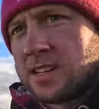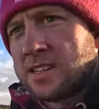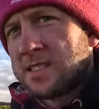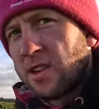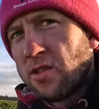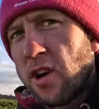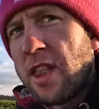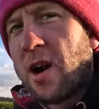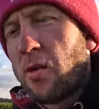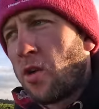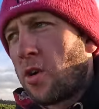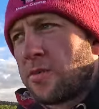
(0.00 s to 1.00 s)
Still not
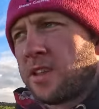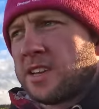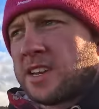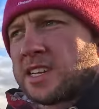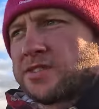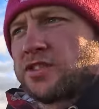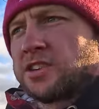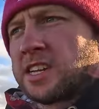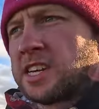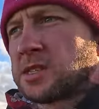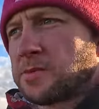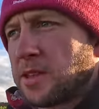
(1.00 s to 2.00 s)
that warm the next few
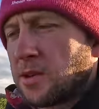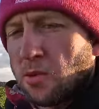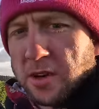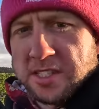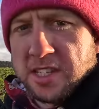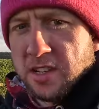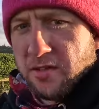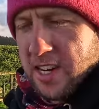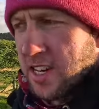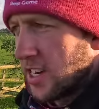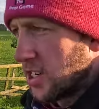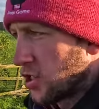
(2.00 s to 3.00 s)
days, but the worst of the
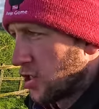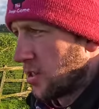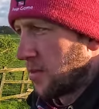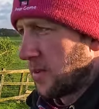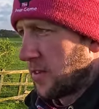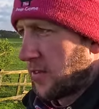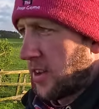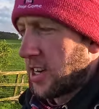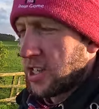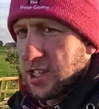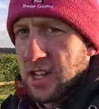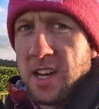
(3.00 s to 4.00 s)
rain should be
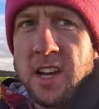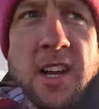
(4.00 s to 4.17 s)
finished.